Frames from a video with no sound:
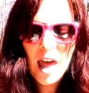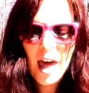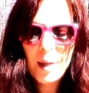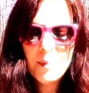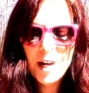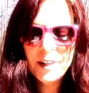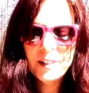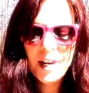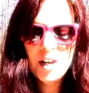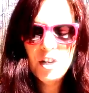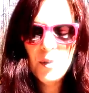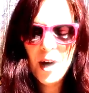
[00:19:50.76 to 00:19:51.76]
I'm not
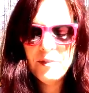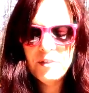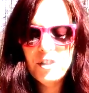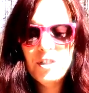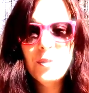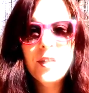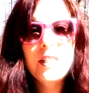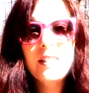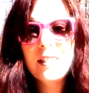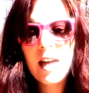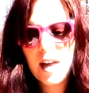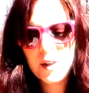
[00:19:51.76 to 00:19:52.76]
saying you have to do
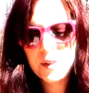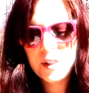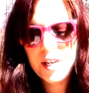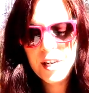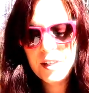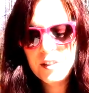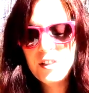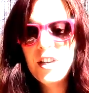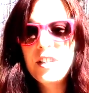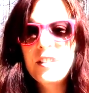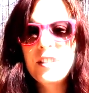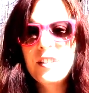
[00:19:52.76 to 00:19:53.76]

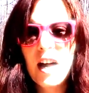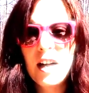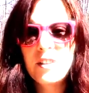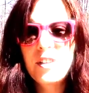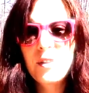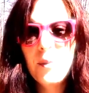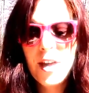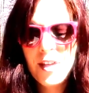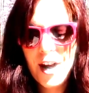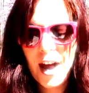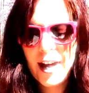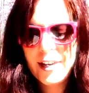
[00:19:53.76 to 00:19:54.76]
things exactly the way
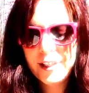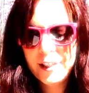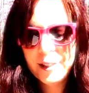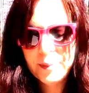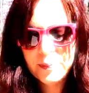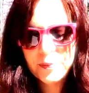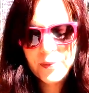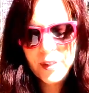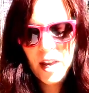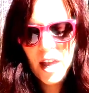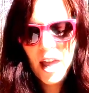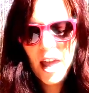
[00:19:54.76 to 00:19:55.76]
that I did them.
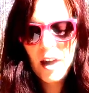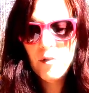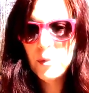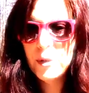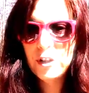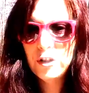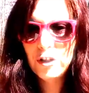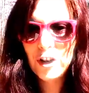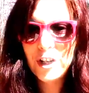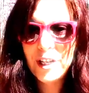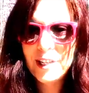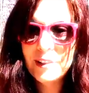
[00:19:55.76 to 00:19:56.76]
Everyone's
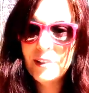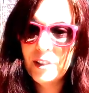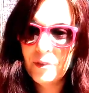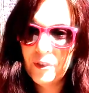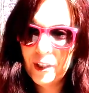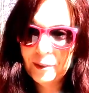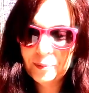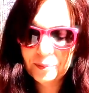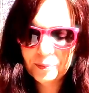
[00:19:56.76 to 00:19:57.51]
journey is different.